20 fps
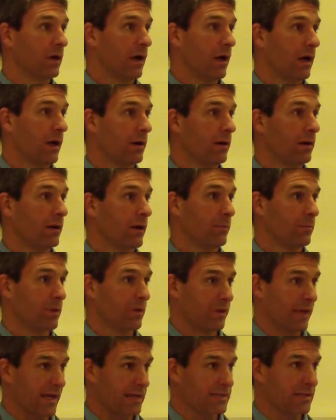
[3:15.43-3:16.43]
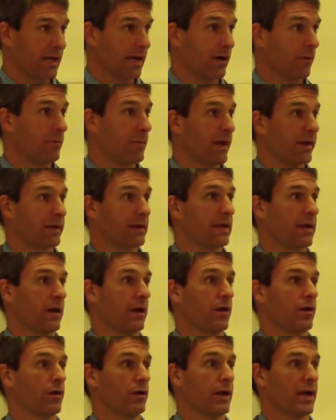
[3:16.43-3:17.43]
But that's how
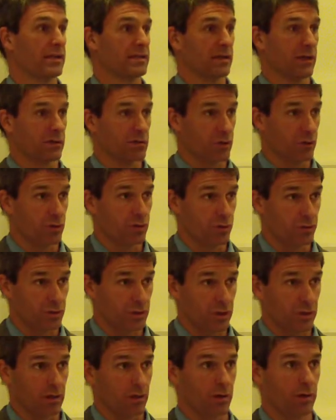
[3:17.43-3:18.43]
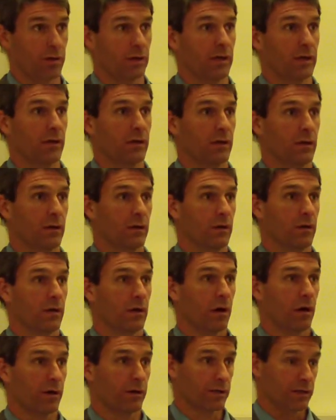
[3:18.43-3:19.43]
Medicare and that's how Social Security
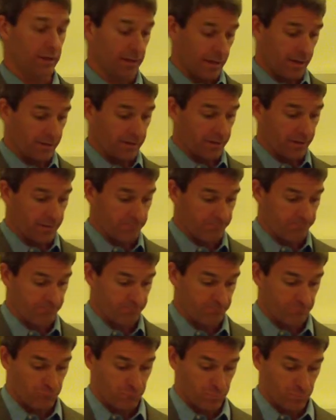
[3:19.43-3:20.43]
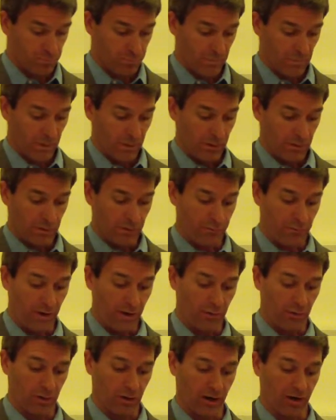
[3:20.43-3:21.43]
are conducted. The
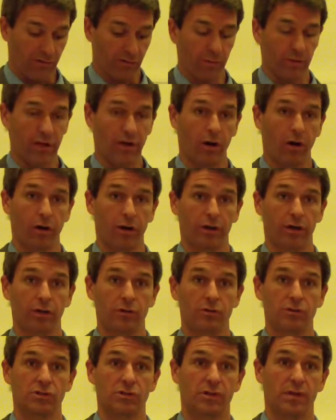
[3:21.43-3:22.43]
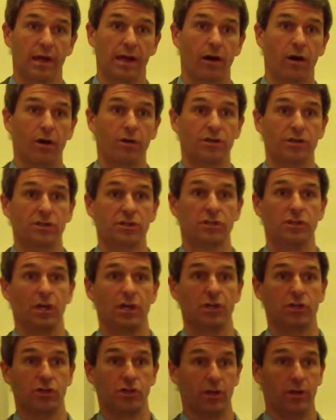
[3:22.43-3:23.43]
federal government argues that our
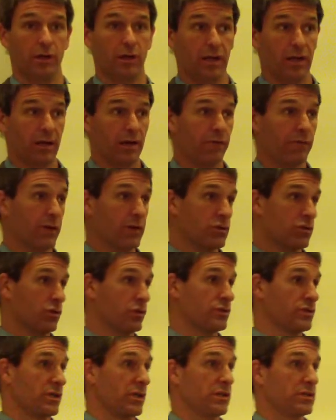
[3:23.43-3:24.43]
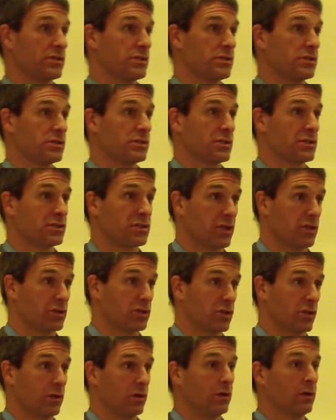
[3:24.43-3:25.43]
decision, an individual citizen's
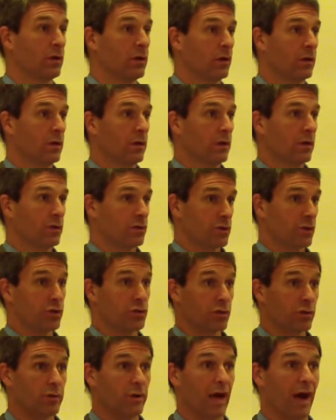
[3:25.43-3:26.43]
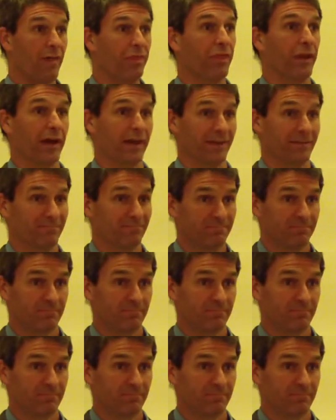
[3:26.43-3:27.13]
decision to do nothing,